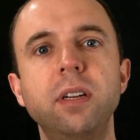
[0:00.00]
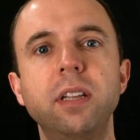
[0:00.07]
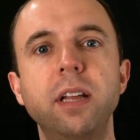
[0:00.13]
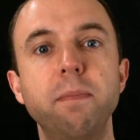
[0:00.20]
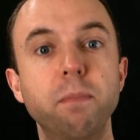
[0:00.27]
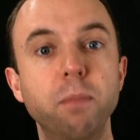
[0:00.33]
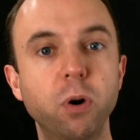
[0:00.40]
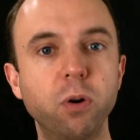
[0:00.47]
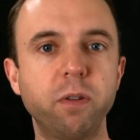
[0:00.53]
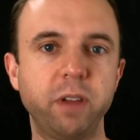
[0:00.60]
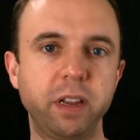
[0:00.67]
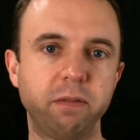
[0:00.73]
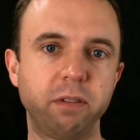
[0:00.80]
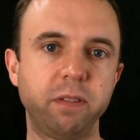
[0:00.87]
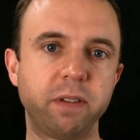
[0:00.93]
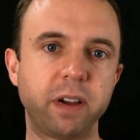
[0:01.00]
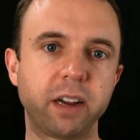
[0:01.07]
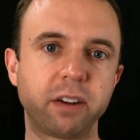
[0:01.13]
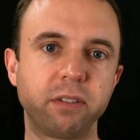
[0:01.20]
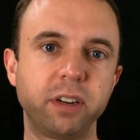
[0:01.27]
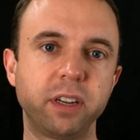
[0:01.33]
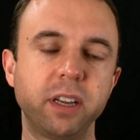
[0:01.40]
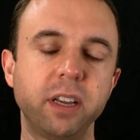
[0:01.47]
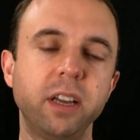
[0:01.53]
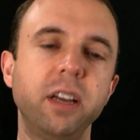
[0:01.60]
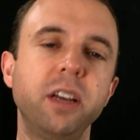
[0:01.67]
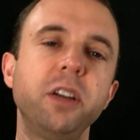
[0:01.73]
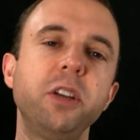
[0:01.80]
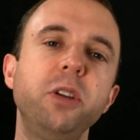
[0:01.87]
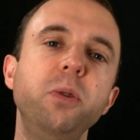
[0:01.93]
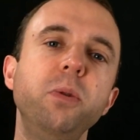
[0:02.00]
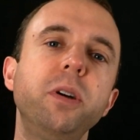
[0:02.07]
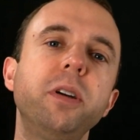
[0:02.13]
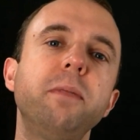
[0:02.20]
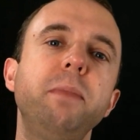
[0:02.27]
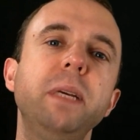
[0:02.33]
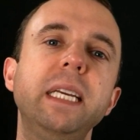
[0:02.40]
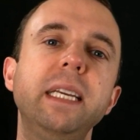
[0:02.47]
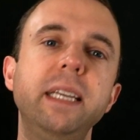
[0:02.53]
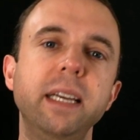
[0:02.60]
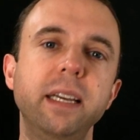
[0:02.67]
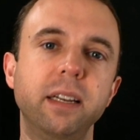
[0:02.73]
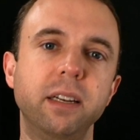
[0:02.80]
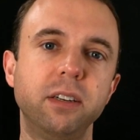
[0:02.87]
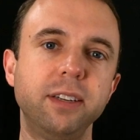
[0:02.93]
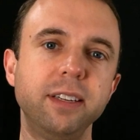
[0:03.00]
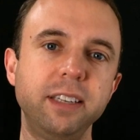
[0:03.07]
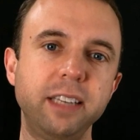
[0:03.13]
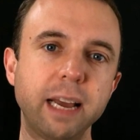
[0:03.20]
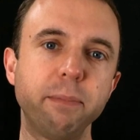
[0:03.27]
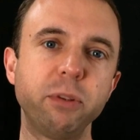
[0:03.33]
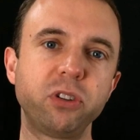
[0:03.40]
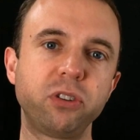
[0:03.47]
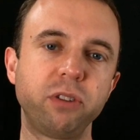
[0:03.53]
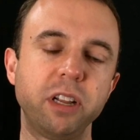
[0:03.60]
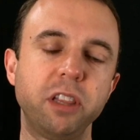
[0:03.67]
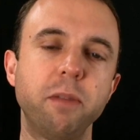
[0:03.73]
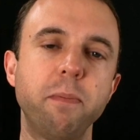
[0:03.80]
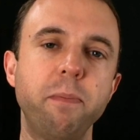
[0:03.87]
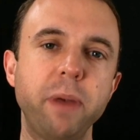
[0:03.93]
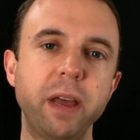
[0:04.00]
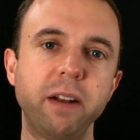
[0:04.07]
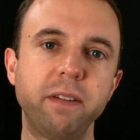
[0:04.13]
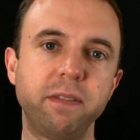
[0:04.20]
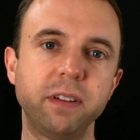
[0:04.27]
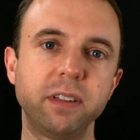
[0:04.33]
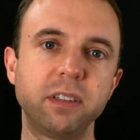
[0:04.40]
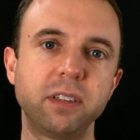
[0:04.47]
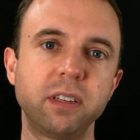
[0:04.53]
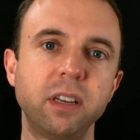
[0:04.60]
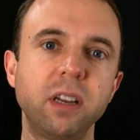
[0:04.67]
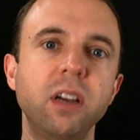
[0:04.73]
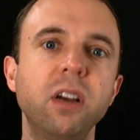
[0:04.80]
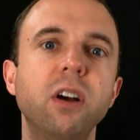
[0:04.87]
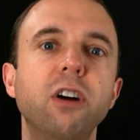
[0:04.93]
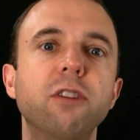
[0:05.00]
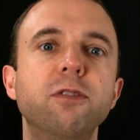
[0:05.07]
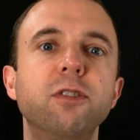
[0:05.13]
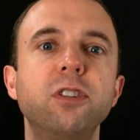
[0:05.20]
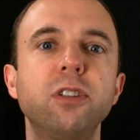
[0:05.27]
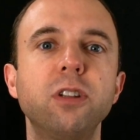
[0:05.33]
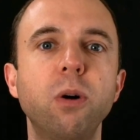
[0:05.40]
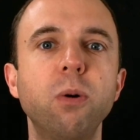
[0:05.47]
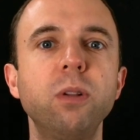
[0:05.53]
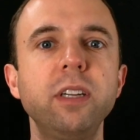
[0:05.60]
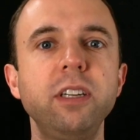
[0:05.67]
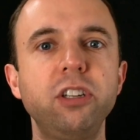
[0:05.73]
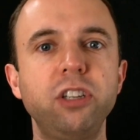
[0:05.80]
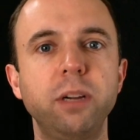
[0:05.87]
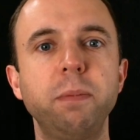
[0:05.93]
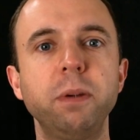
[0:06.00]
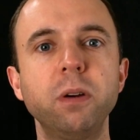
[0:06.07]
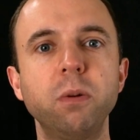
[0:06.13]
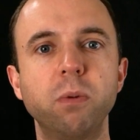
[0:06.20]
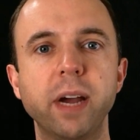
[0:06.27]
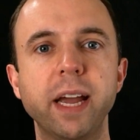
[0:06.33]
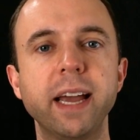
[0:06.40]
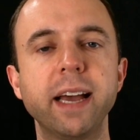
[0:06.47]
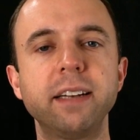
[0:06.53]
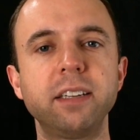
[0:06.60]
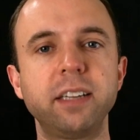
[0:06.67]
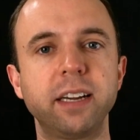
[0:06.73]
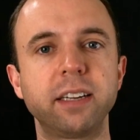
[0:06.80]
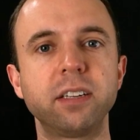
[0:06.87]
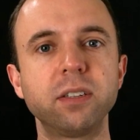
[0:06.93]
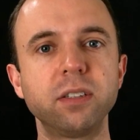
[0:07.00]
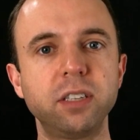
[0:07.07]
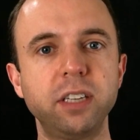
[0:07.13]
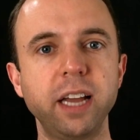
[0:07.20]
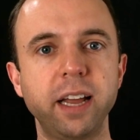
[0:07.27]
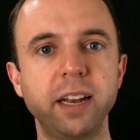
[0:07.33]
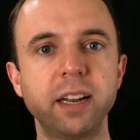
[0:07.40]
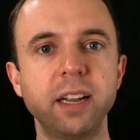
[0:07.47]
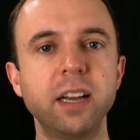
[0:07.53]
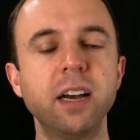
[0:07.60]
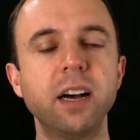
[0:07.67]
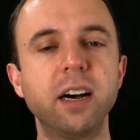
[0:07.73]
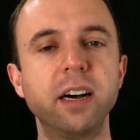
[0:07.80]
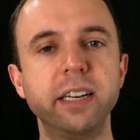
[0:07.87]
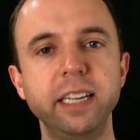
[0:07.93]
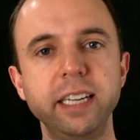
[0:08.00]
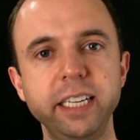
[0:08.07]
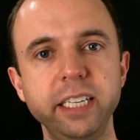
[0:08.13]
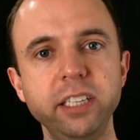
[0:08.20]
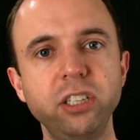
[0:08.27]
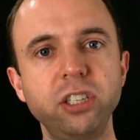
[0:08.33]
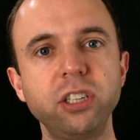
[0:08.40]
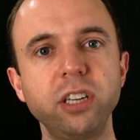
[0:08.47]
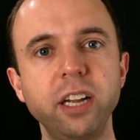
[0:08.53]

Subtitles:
that motivate refactoring, you can begin to demonstrate the benefits of slowly chipping away at technical debt on each